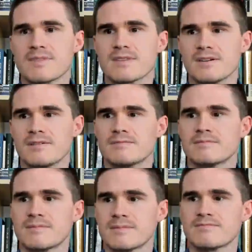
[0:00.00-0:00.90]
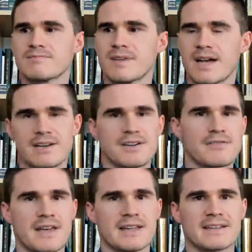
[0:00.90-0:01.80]
So I don't know if
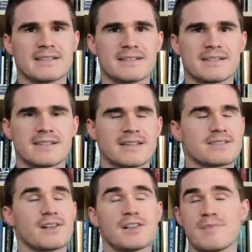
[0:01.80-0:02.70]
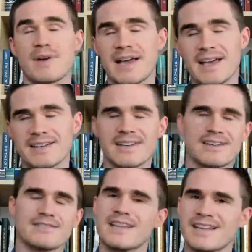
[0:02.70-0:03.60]
that is all in my head, kind
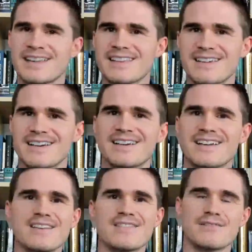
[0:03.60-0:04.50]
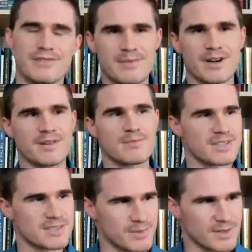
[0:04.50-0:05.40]
of taking the free market
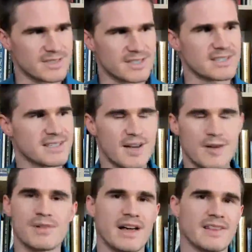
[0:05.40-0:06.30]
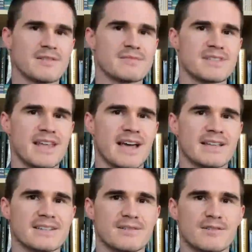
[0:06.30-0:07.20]
principles and applying them to
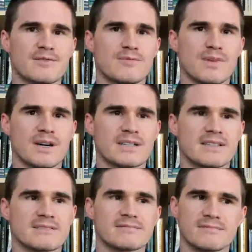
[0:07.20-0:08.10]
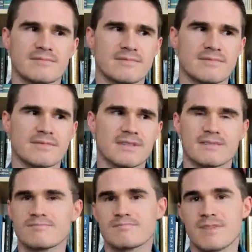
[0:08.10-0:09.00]
that, but
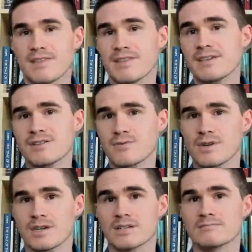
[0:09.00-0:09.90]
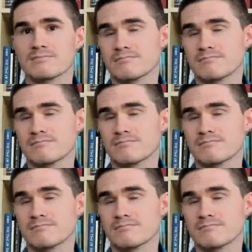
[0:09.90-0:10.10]
I think it could work.